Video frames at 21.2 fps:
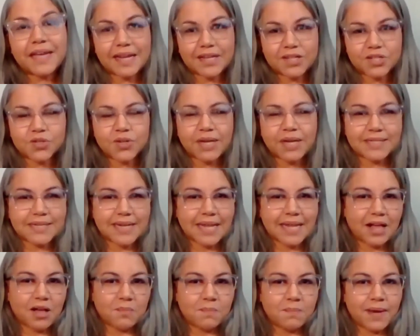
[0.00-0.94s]
that I try to
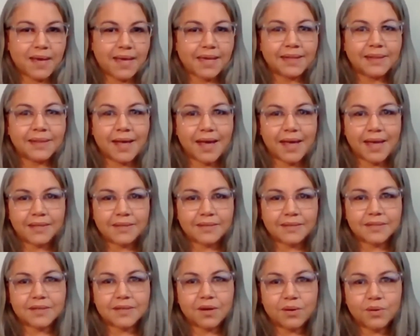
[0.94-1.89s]
help my
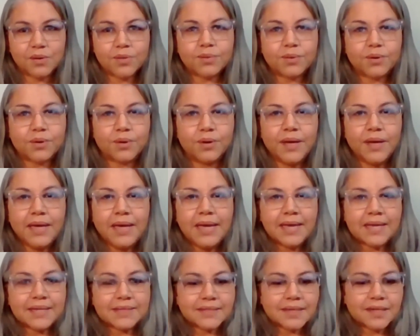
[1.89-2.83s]
clients go through
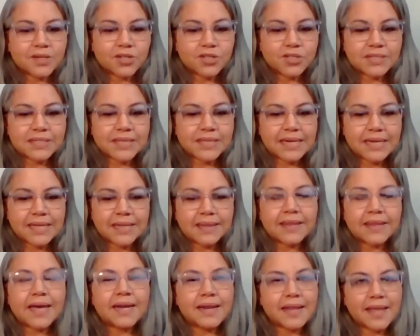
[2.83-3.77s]
is
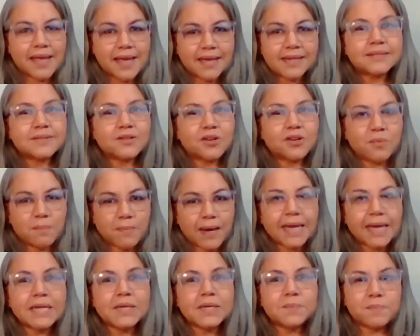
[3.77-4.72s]
understanding that, yes, there
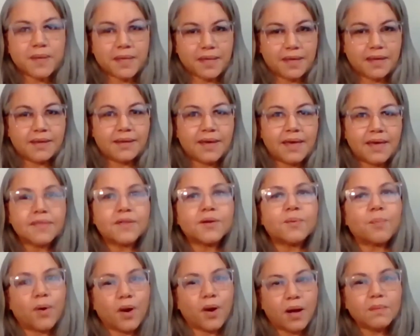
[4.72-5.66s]
might be, and
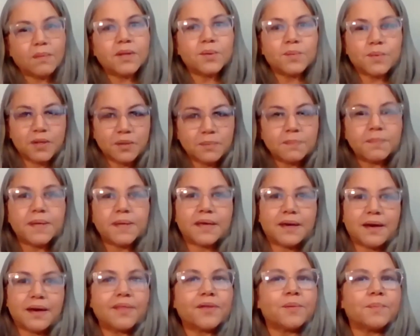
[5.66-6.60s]
there probably will
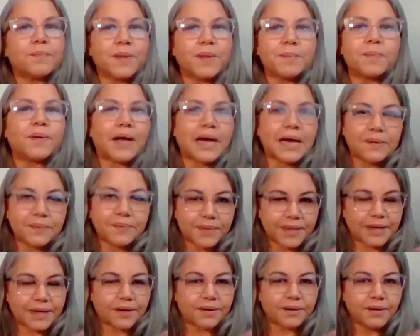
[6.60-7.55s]
be other people
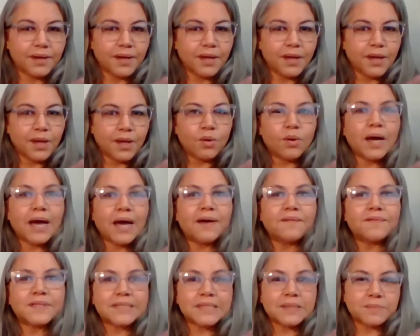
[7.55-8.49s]
out there who
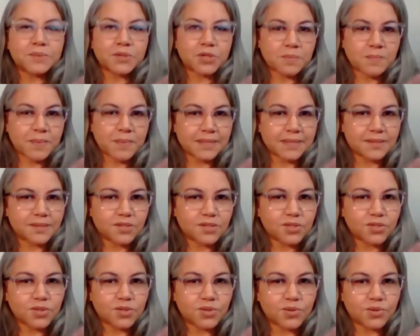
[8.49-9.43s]
have a similar
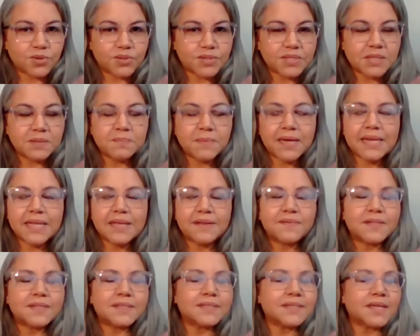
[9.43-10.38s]
message to yours. It might
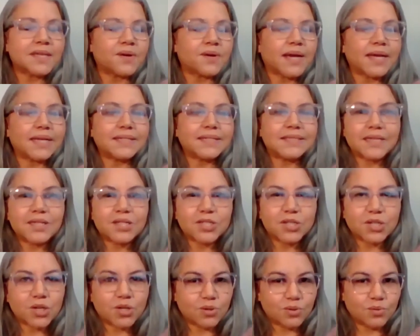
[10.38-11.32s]
even sound
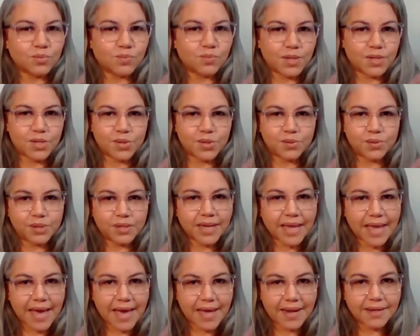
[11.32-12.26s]
identical when you
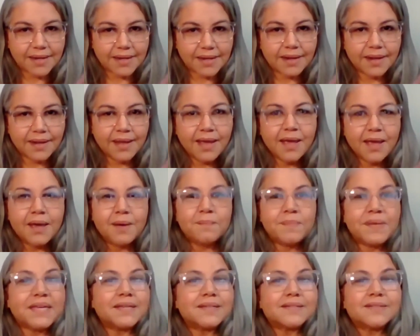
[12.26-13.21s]
look at it,
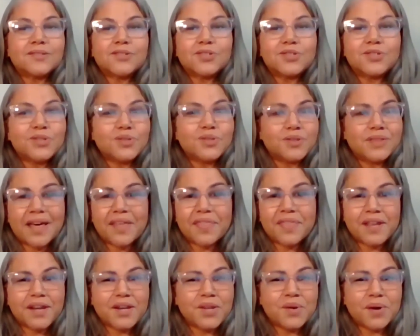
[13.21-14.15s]
because there's
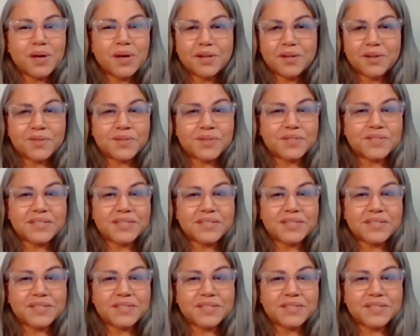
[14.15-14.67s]
nothing new under the